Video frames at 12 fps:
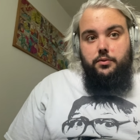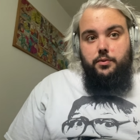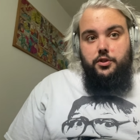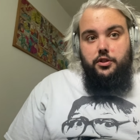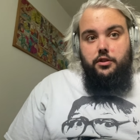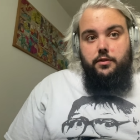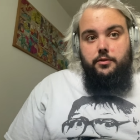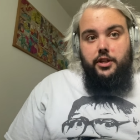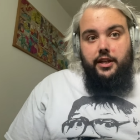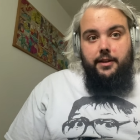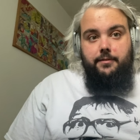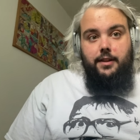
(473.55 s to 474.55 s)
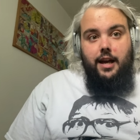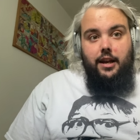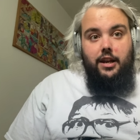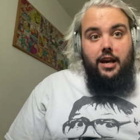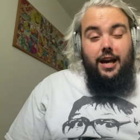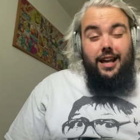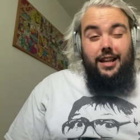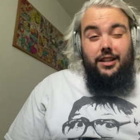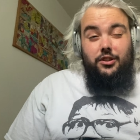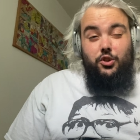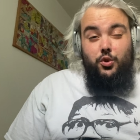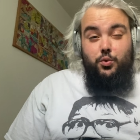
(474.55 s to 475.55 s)
which are Jackie Flan
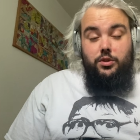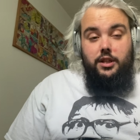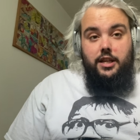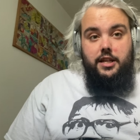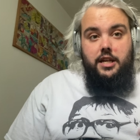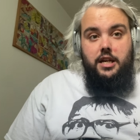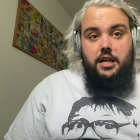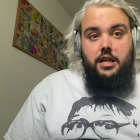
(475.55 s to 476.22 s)
and Goose Lee.